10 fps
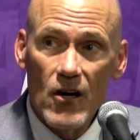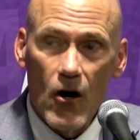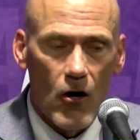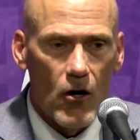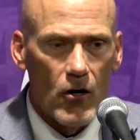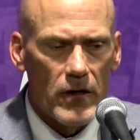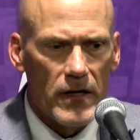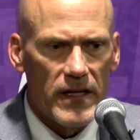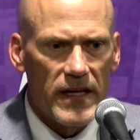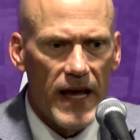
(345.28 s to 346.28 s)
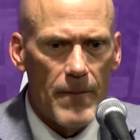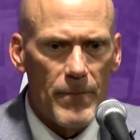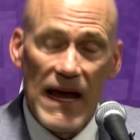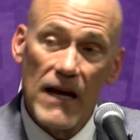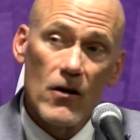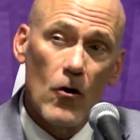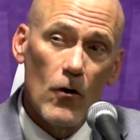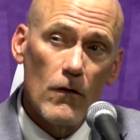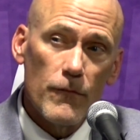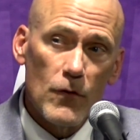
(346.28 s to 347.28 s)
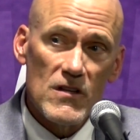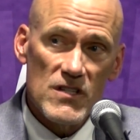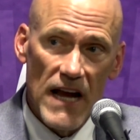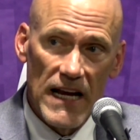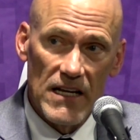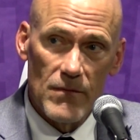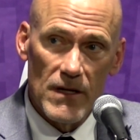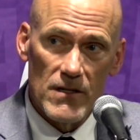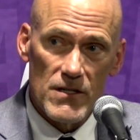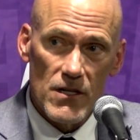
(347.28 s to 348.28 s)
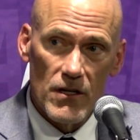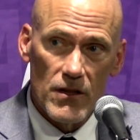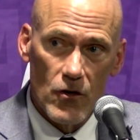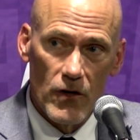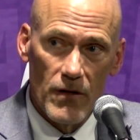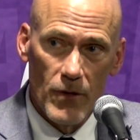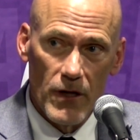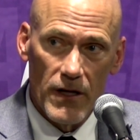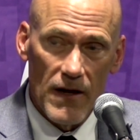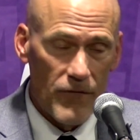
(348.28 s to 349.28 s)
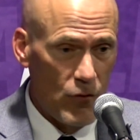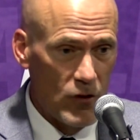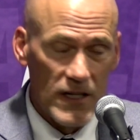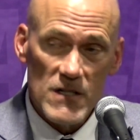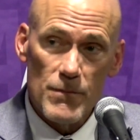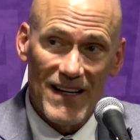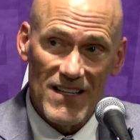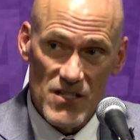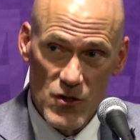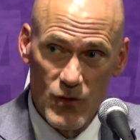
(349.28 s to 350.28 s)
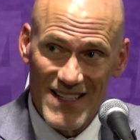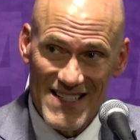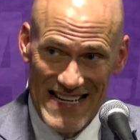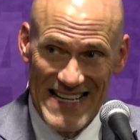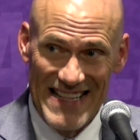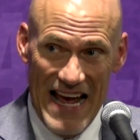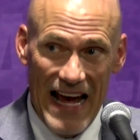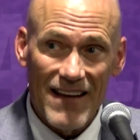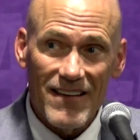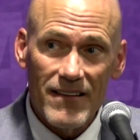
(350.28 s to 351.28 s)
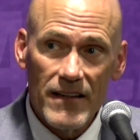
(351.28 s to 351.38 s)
Our campaign goal for the stadium is $30 million. I fully expect us to exceed that.